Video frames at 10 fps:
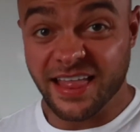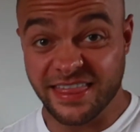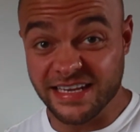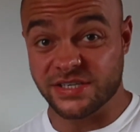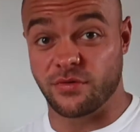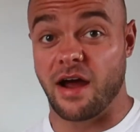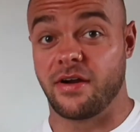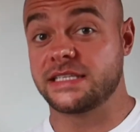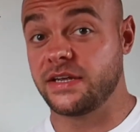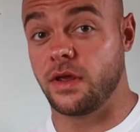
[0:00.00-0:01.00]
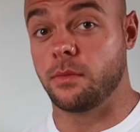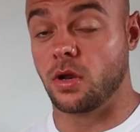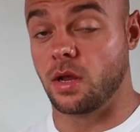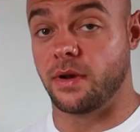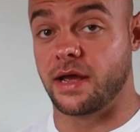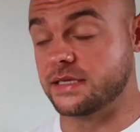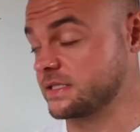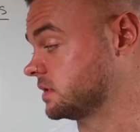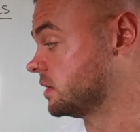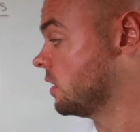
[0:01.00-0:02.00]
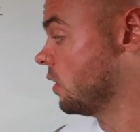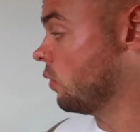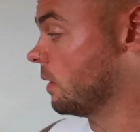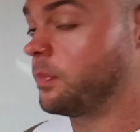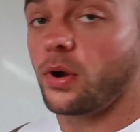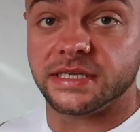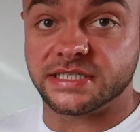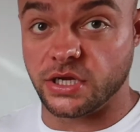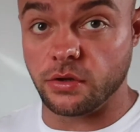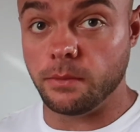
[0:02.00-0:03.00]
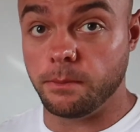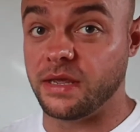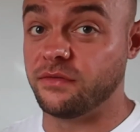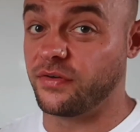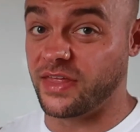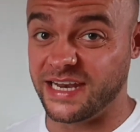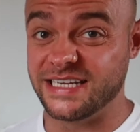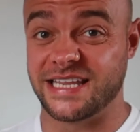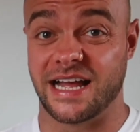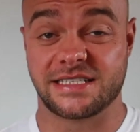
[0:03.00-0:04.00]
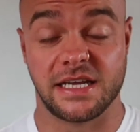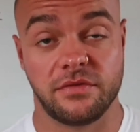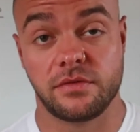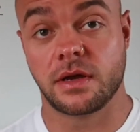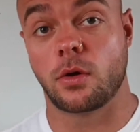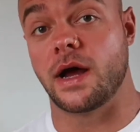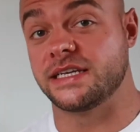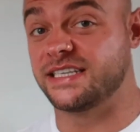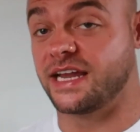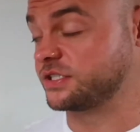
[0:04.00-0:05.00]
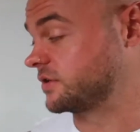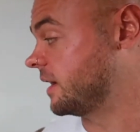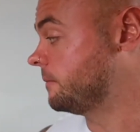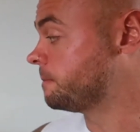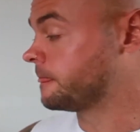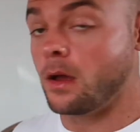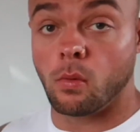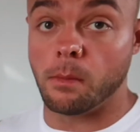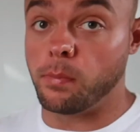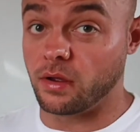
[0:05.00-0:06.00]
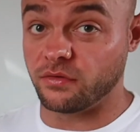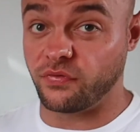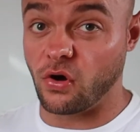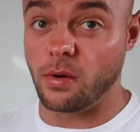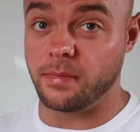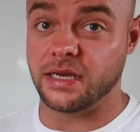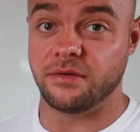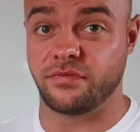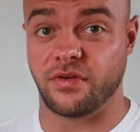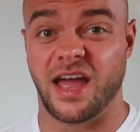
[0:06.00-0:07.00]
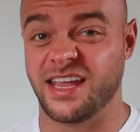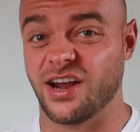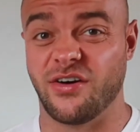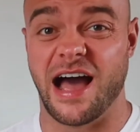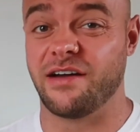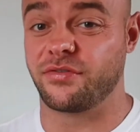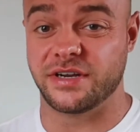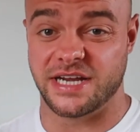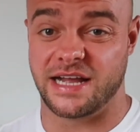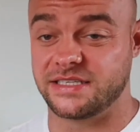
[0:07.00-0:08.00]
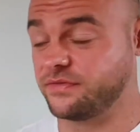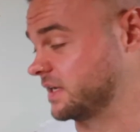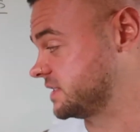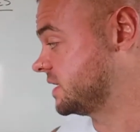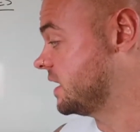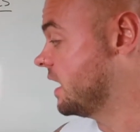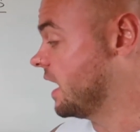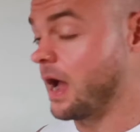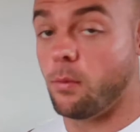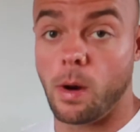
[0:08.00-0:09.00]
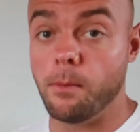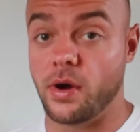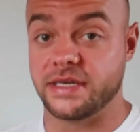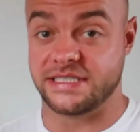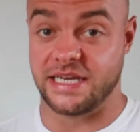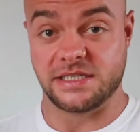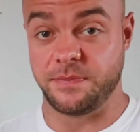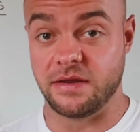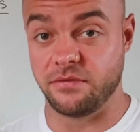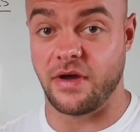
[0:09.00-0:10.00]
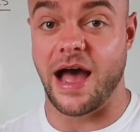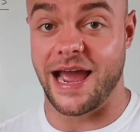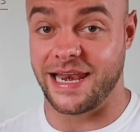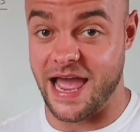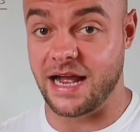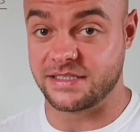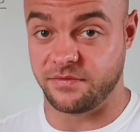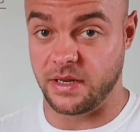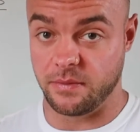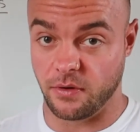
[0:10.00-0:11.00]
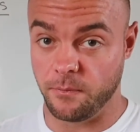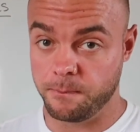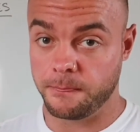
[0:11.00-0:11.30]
These are our activity multipliers. 1.2 being for the least active, quite sedentary. 1.4 being for, average activeness. And 1.6 being for highly active people.